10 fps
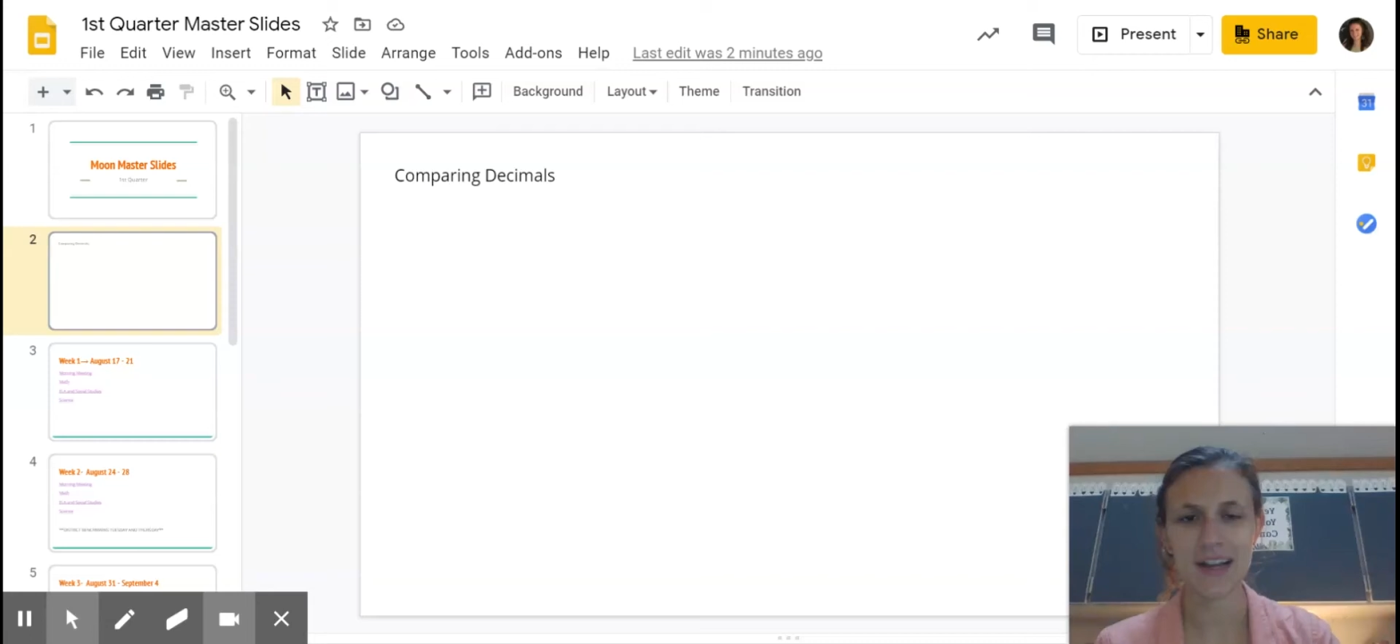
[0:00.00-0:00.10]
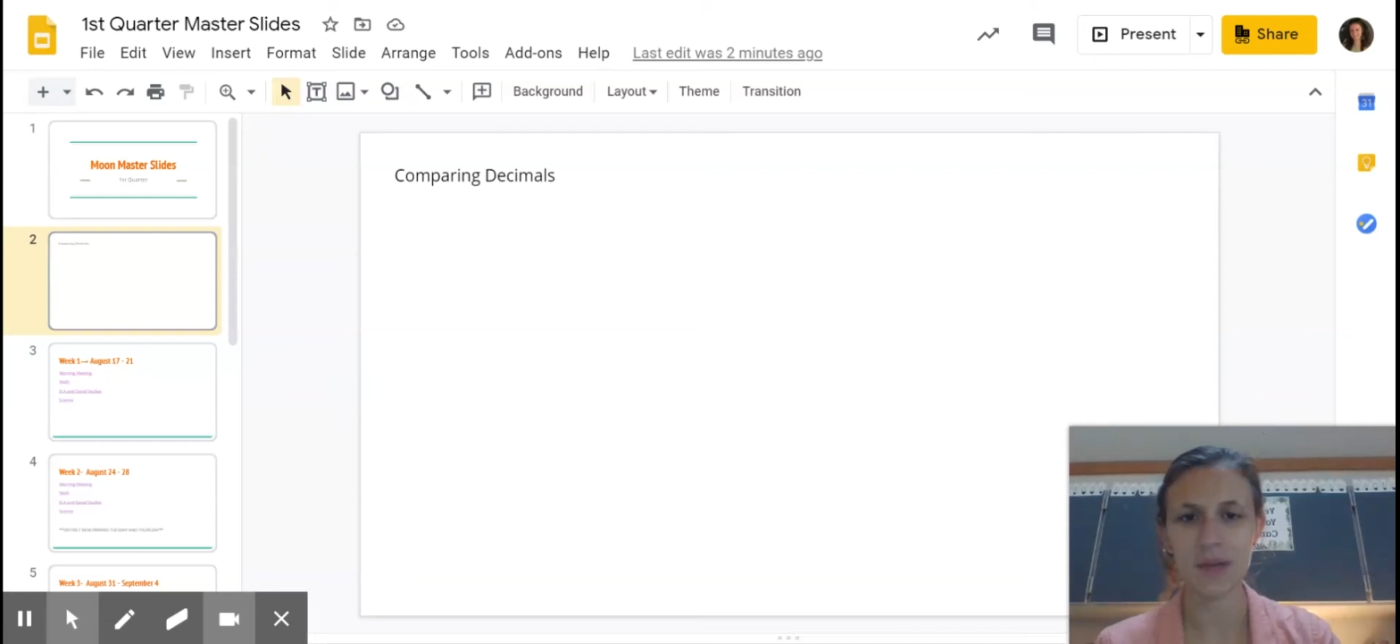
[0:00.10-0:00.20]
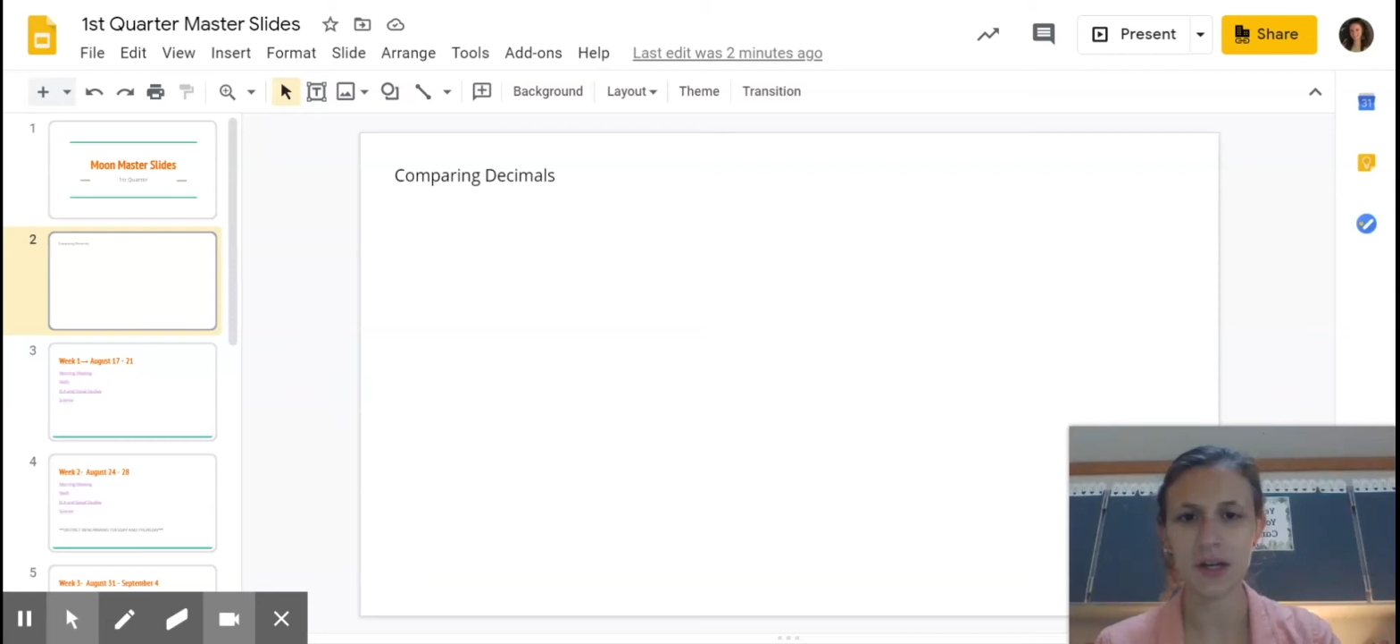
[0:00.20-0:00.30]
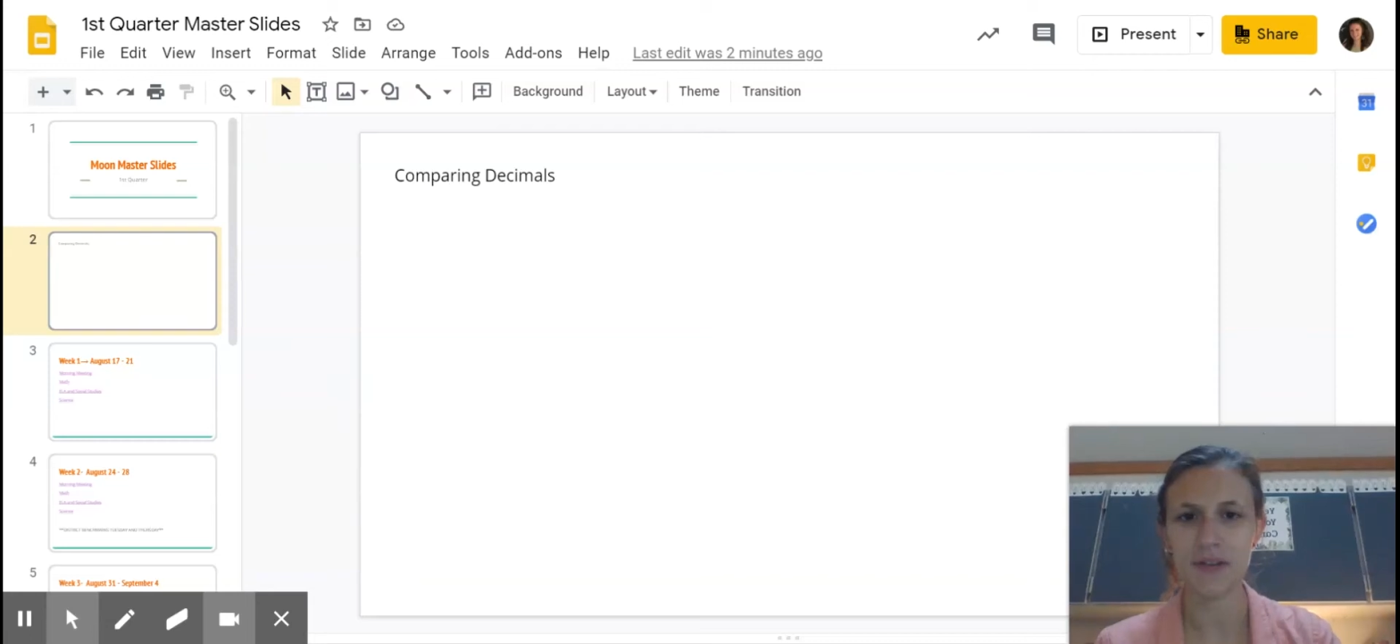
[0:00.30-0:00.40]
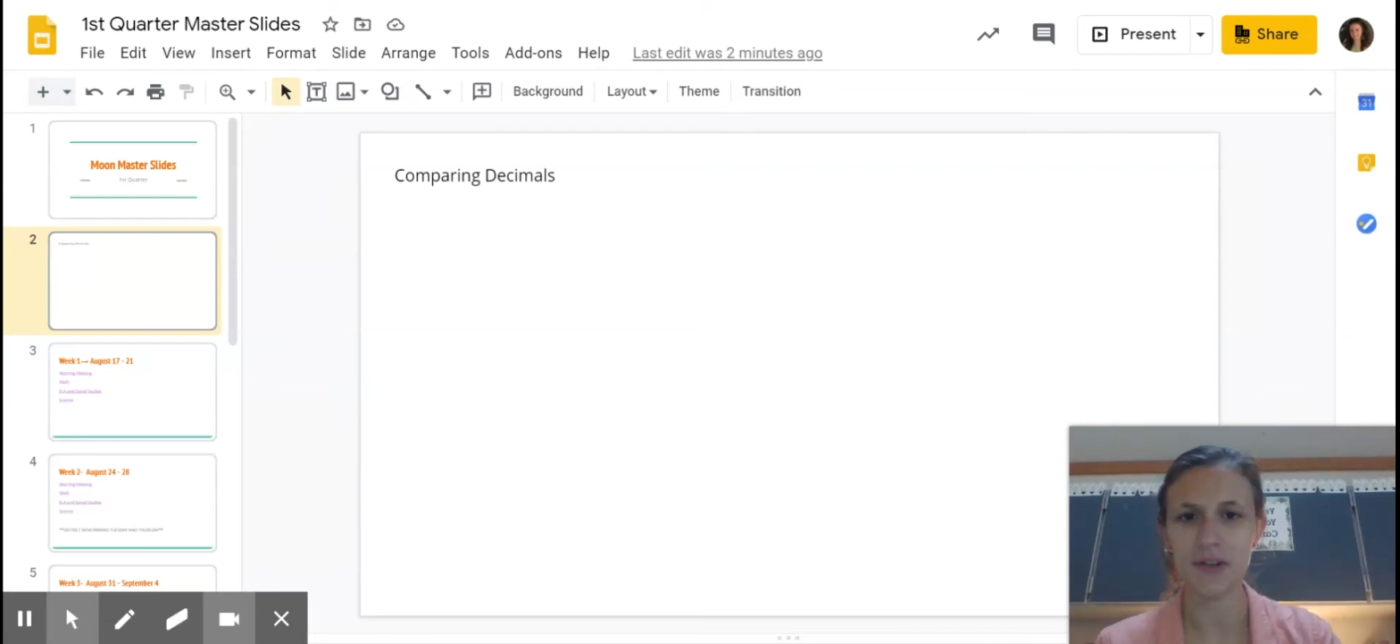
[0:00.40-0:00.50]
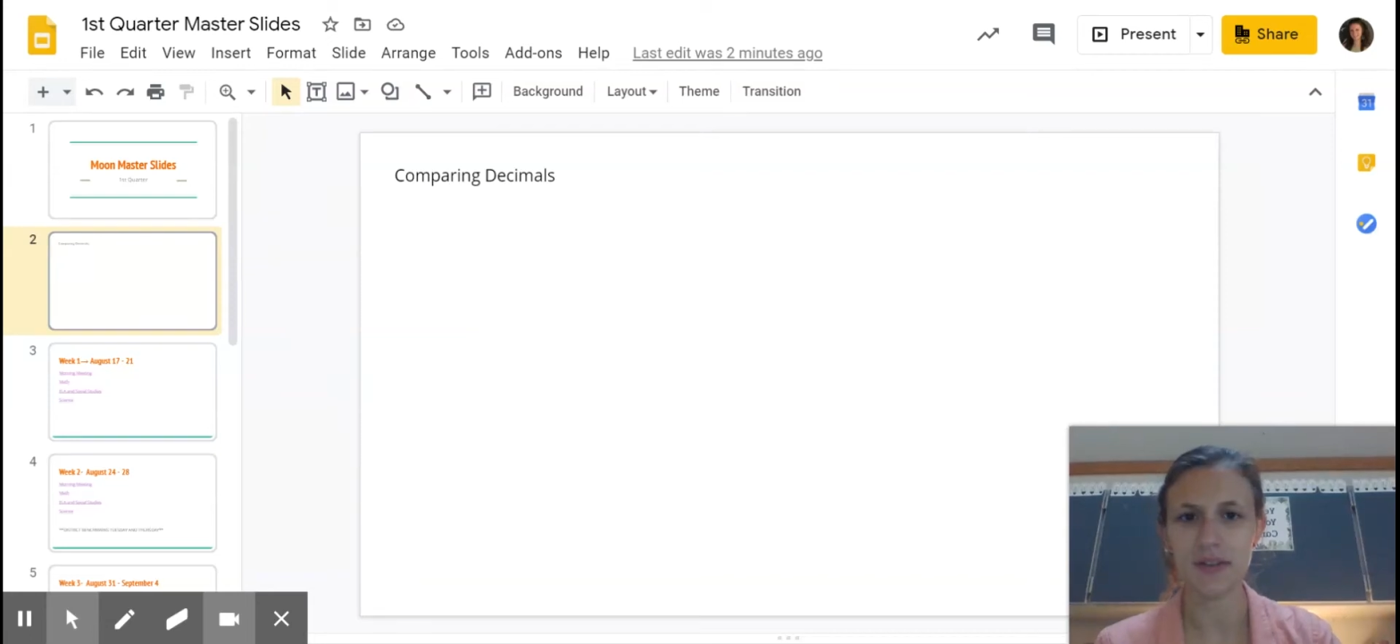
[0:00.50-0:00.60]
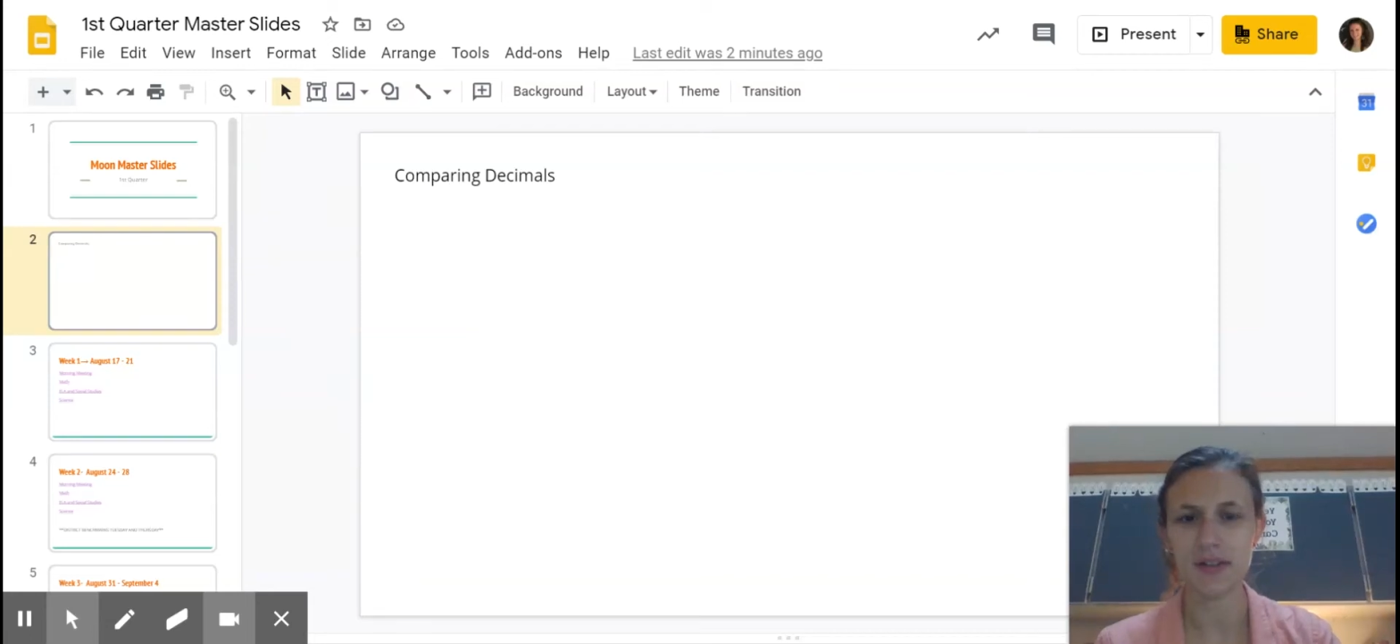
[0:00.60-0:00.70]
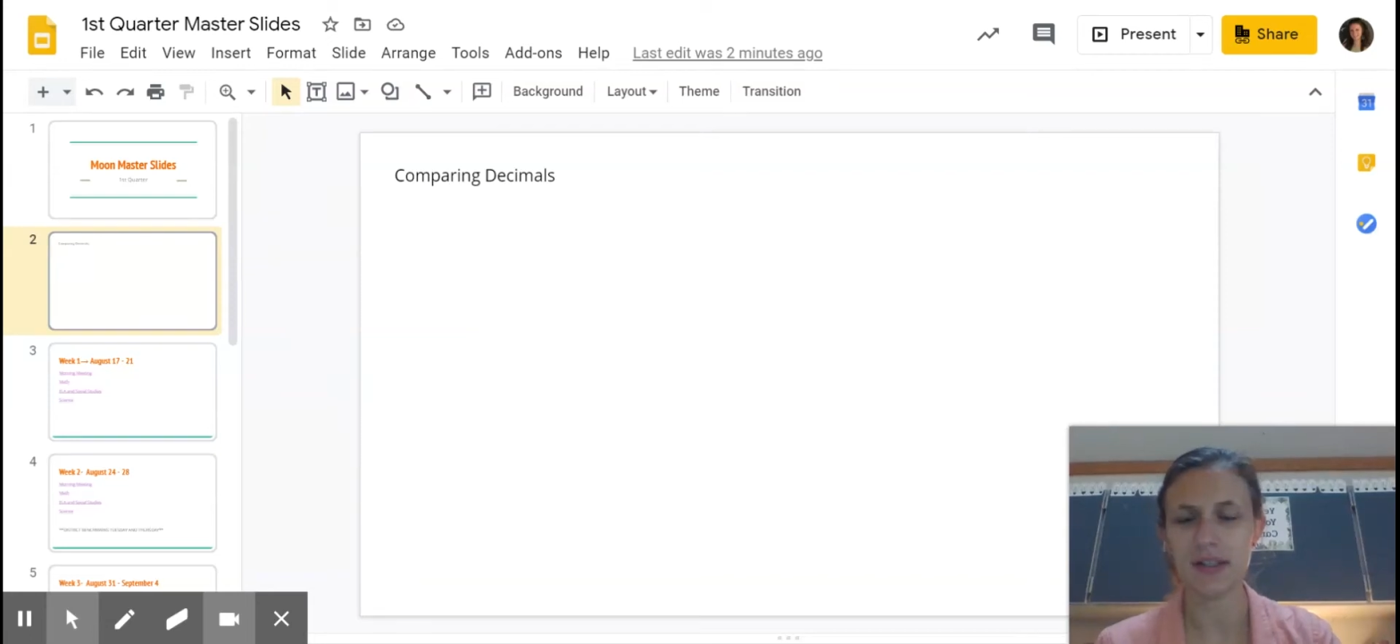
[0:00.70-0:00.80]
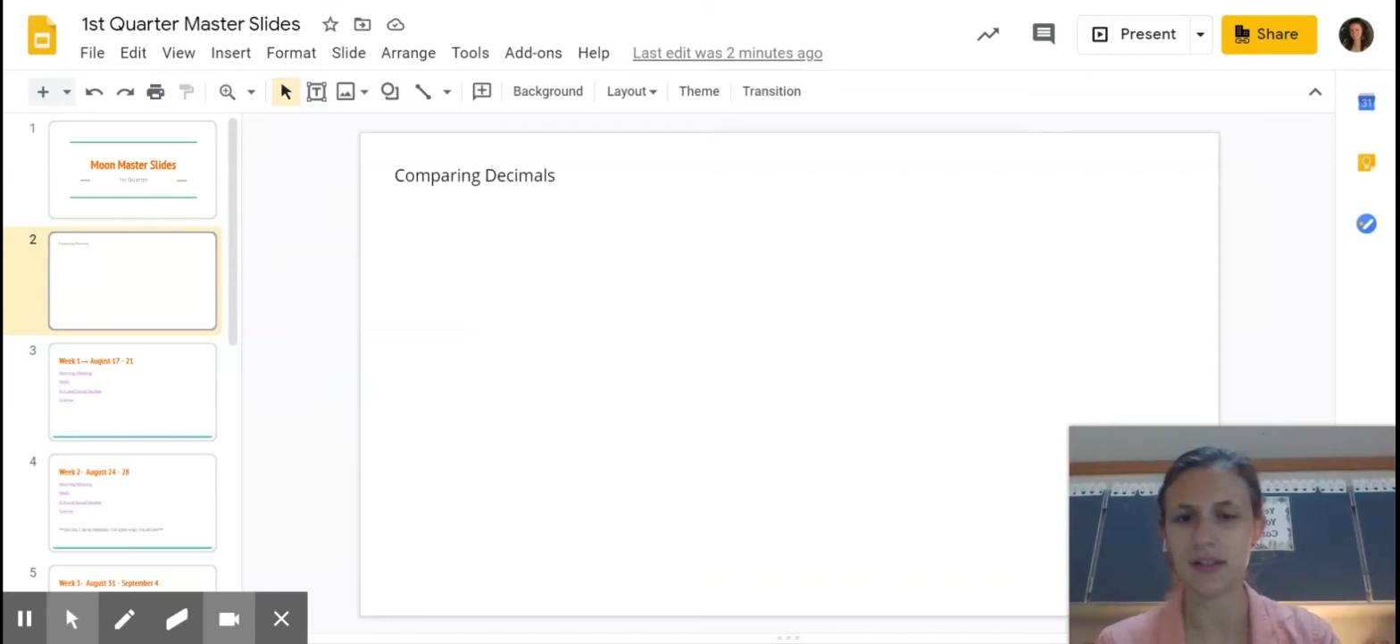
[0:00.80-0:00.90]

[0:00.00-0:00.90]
Hi Marvels,